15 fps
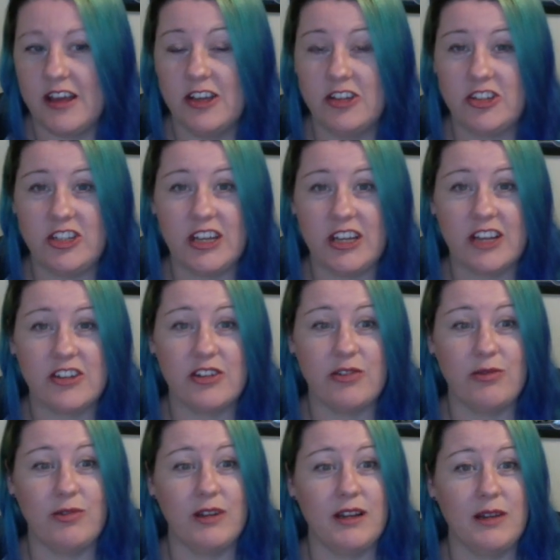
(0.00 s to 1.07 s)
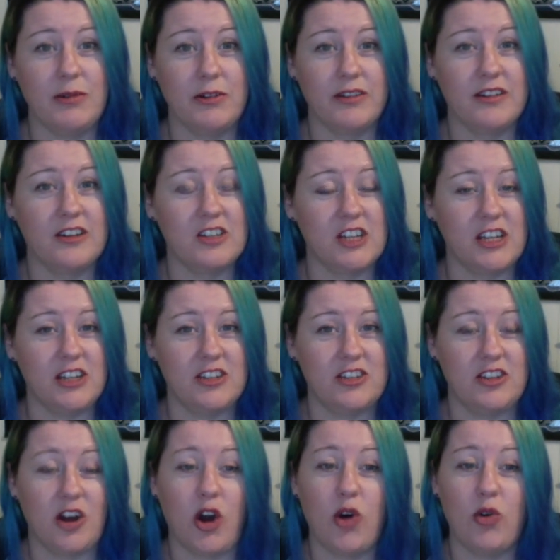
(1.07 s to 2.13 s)
She actually really wants to change the
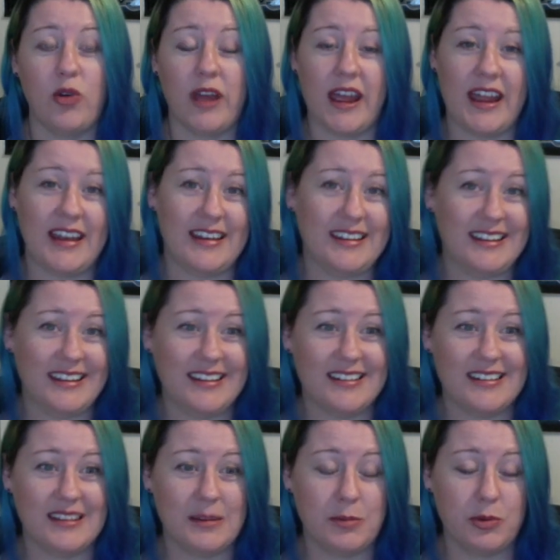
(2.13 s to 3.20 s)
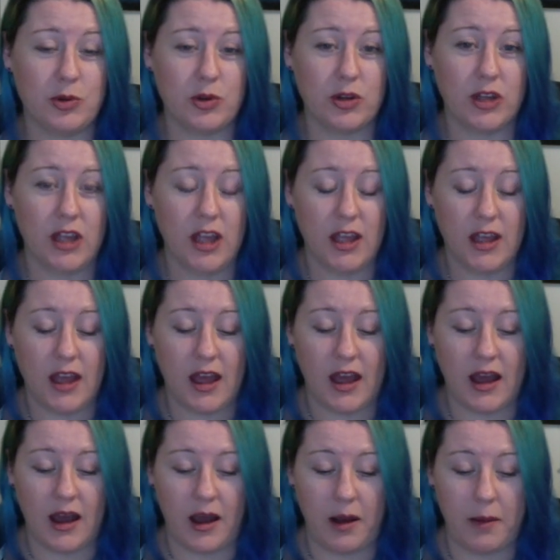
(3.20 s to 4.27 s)
whole ending to the book.
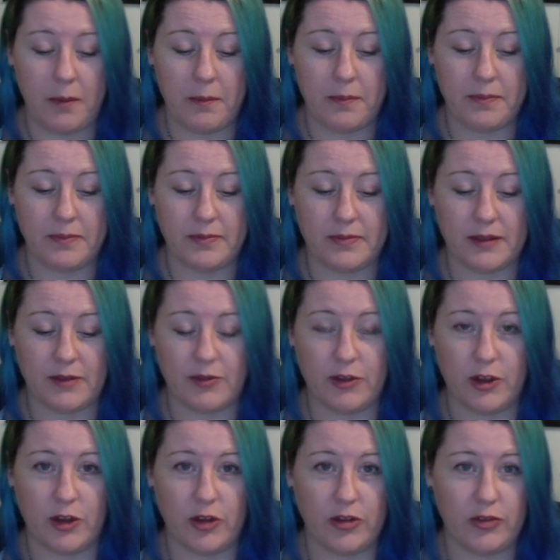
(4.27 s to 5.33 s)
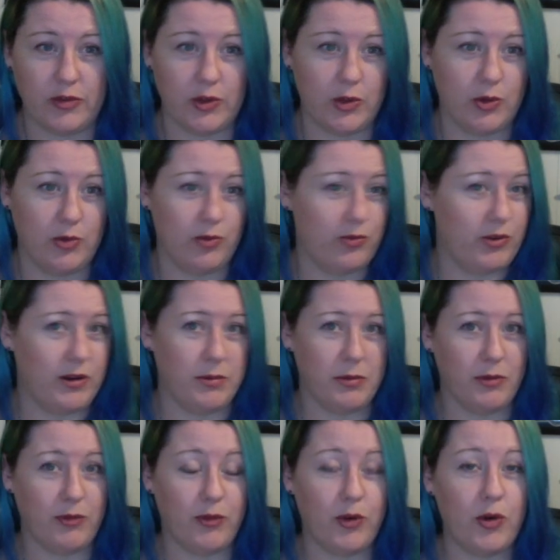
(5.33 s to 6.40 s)
For those of you who've read it
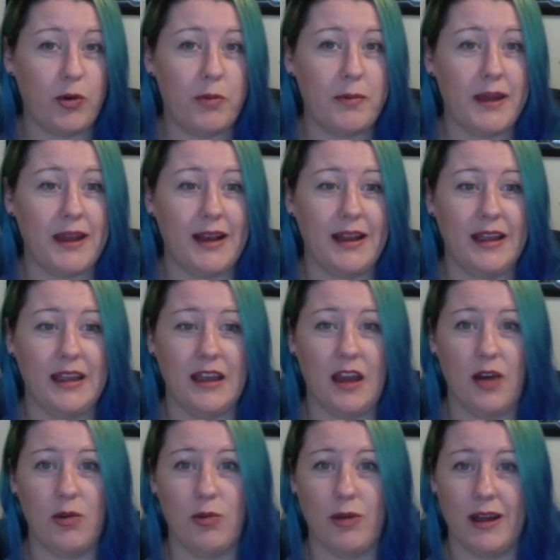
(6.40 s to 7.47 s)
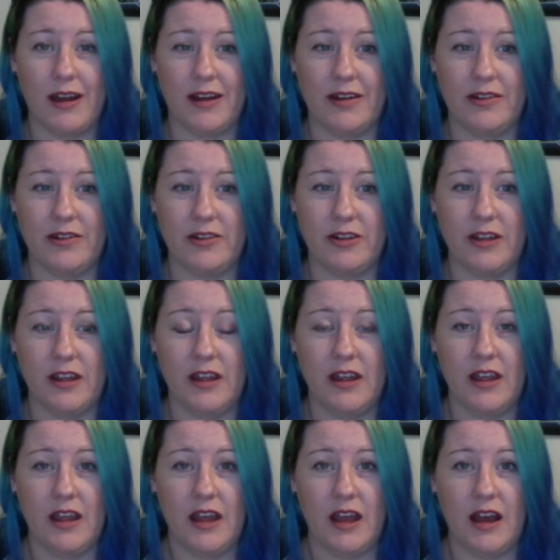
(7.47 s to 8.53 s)
before, mainly around
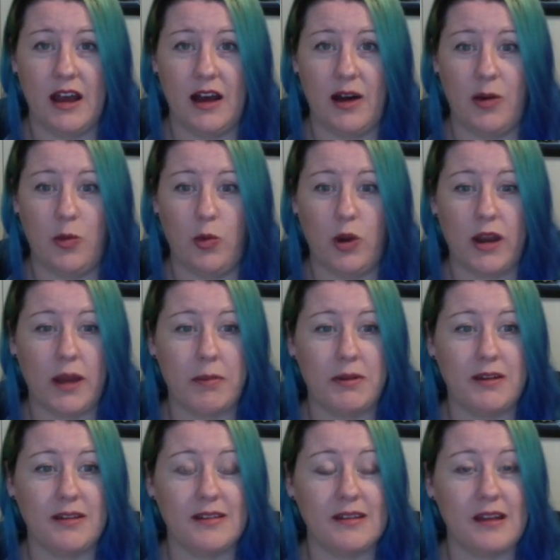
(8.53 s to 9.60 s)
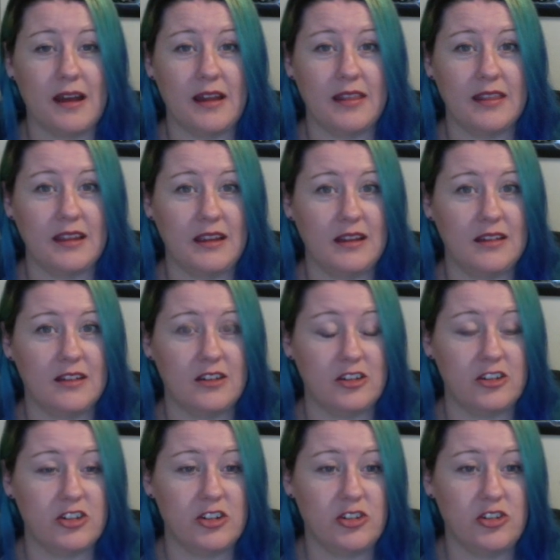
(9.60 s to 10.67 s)
what happens at the
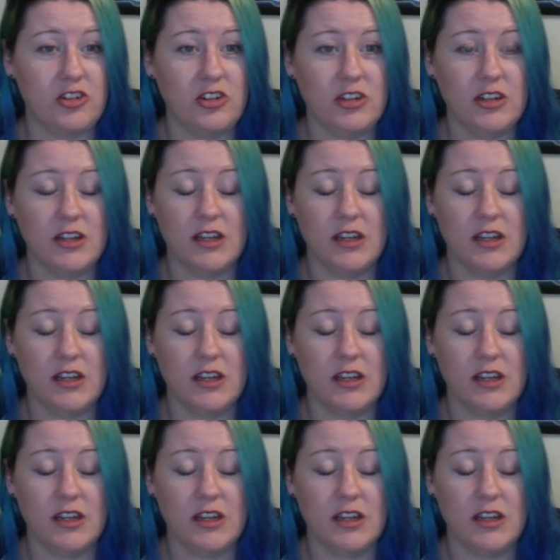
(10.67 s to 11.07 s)
institution.